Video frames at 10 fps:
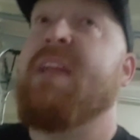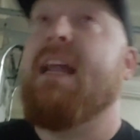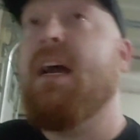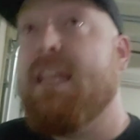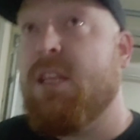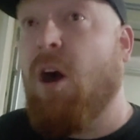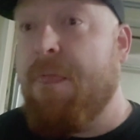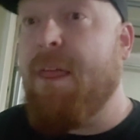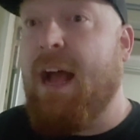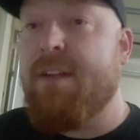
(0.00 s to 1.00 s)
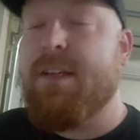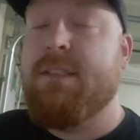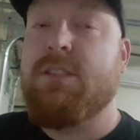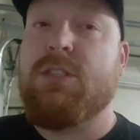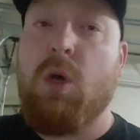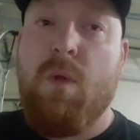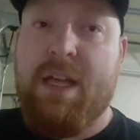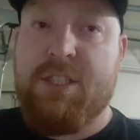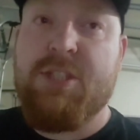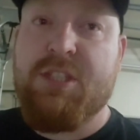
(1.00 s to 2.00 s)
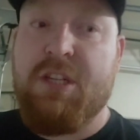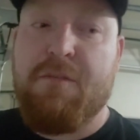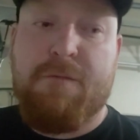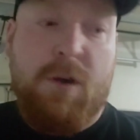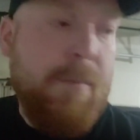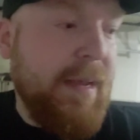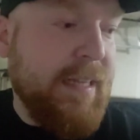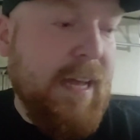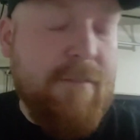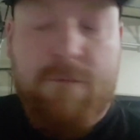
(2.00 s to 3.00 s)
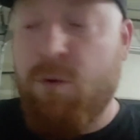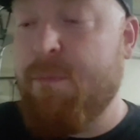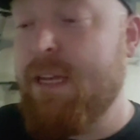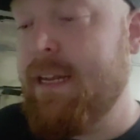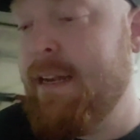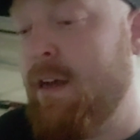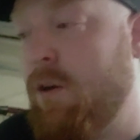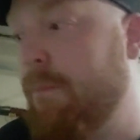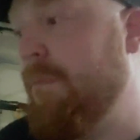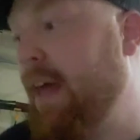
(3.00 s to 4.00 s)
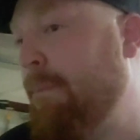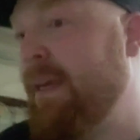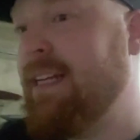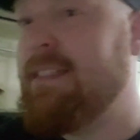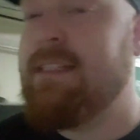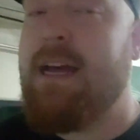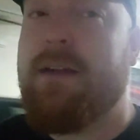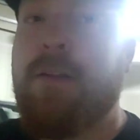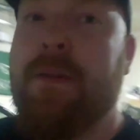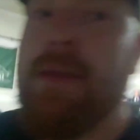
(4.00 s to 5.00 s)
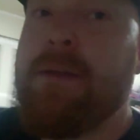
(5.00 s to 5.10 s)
And I thought that. So that's just confirming that for me. Now, that being said,